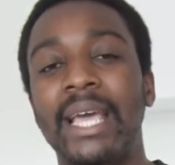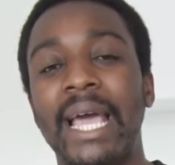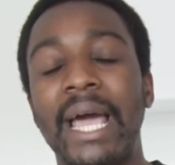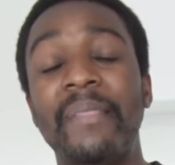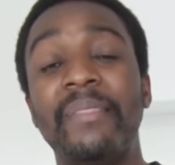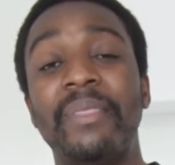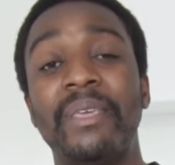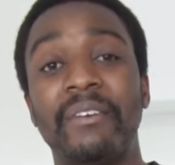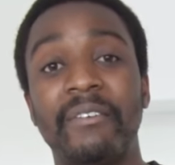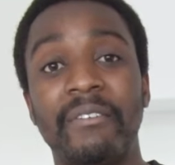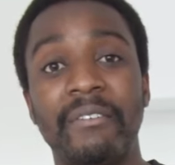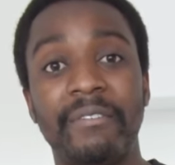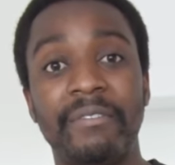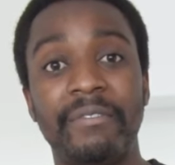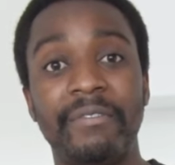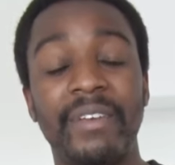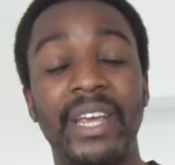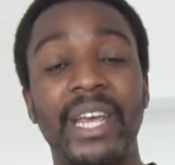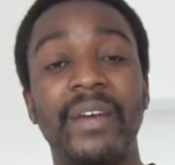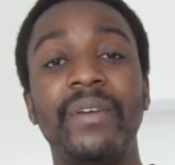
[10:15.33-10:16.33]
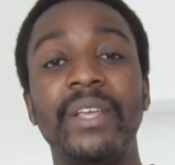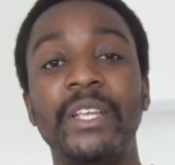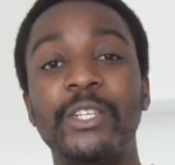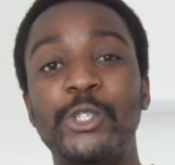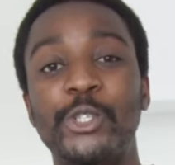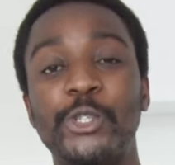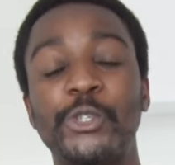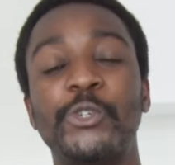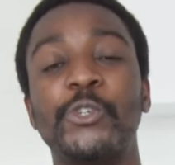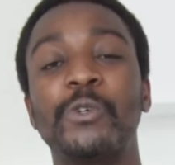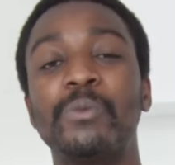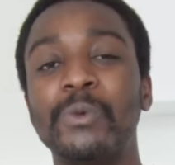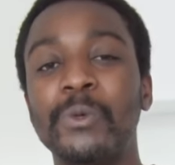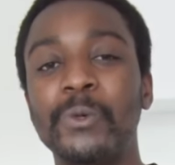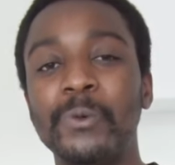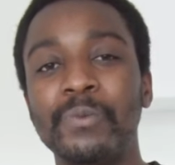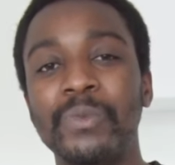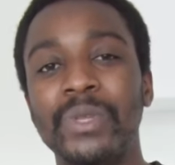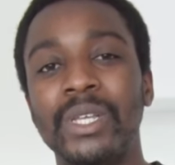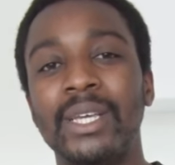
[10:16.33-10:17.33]
And they're very
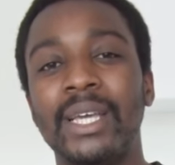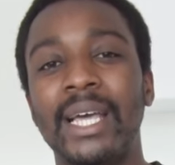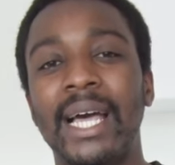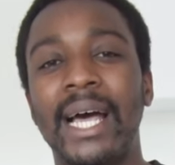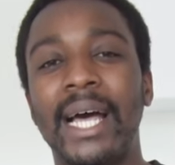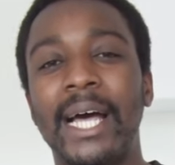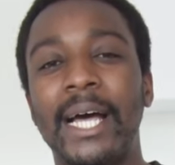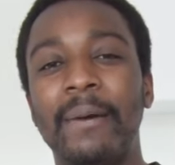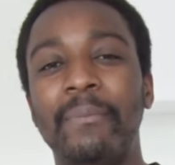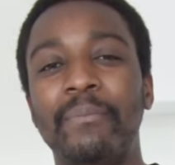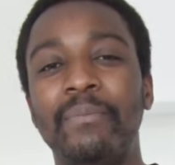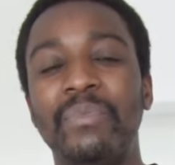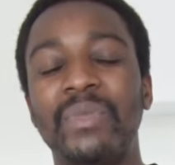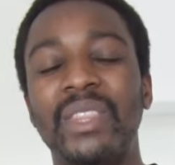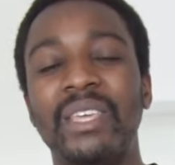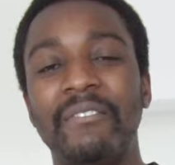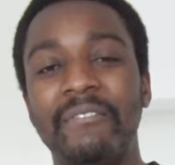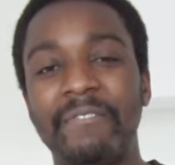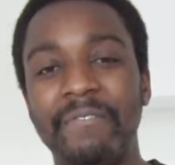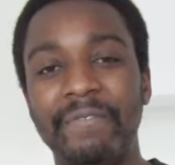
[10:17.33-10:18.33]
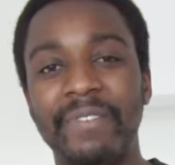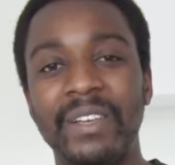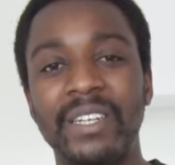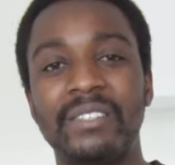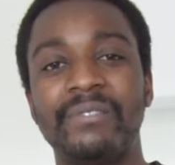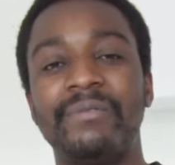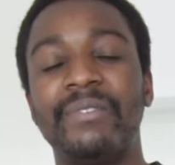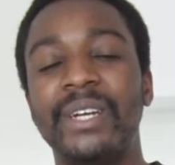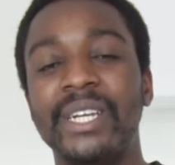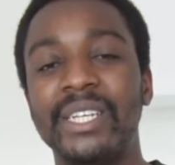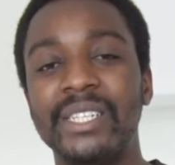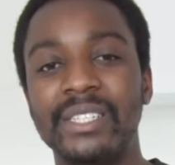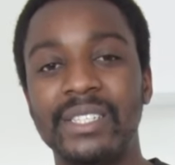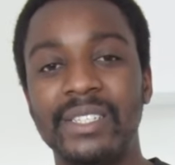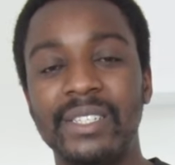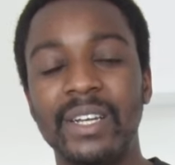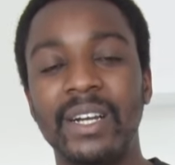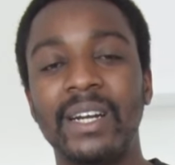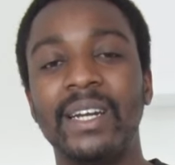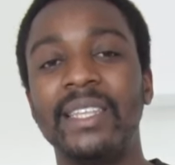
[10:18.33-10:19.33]
durable. They fit very
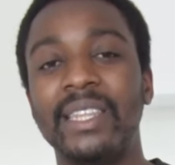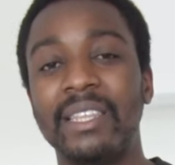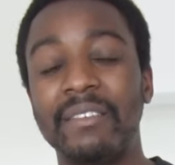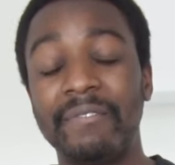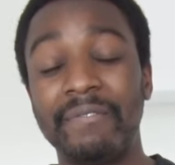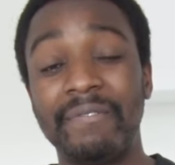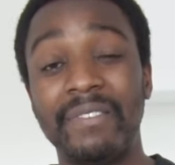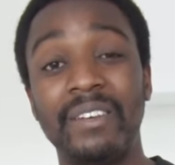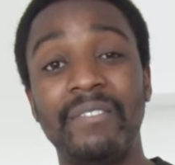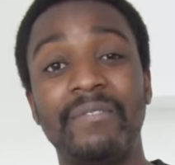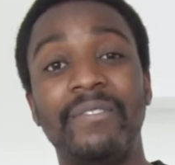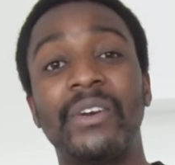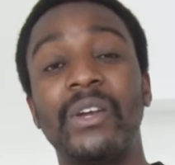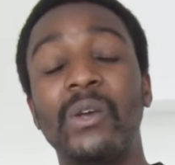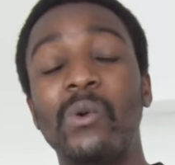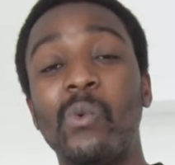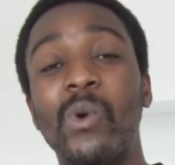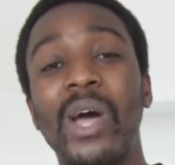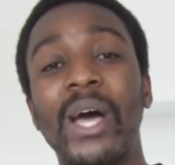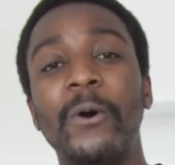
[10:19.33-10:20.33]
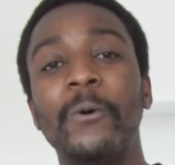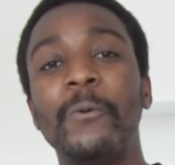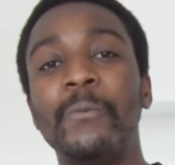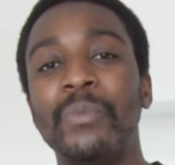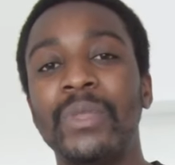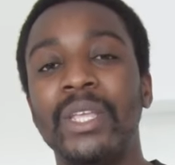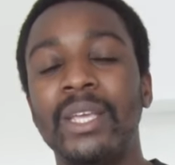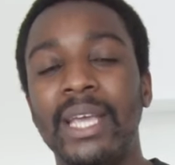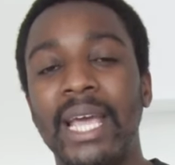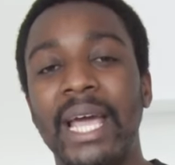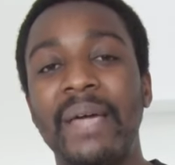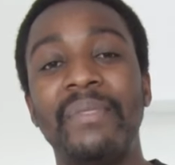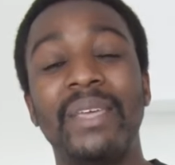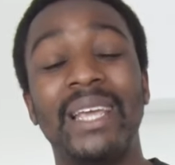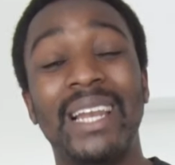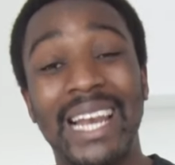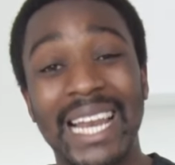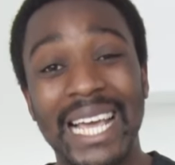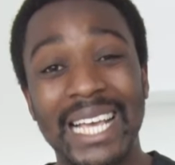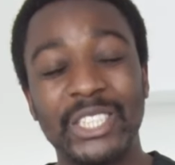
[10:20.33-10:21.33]
snugly. They fit very well. And
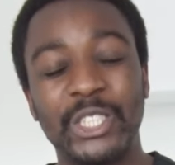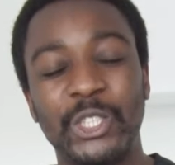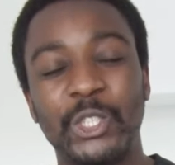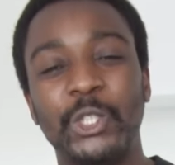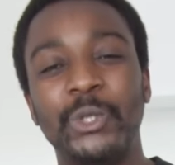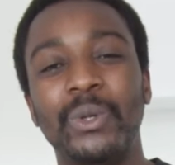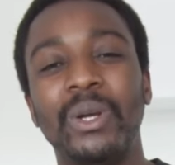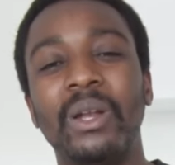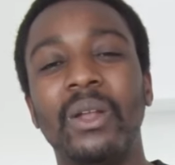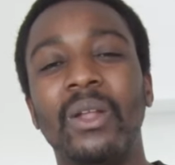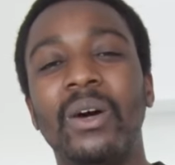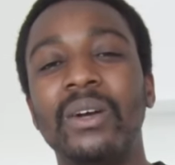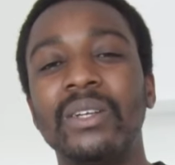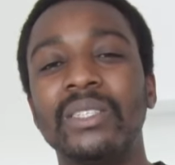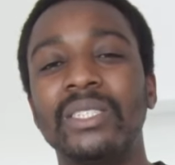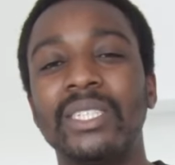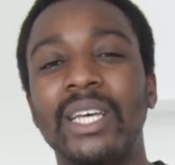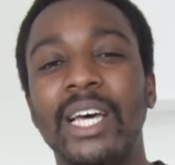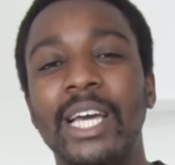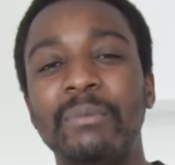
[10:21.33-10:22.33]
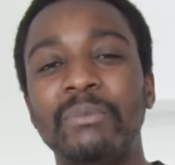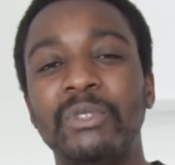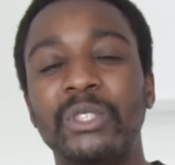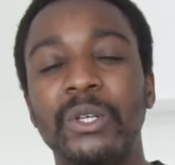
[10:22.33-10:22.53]
they last you a long time.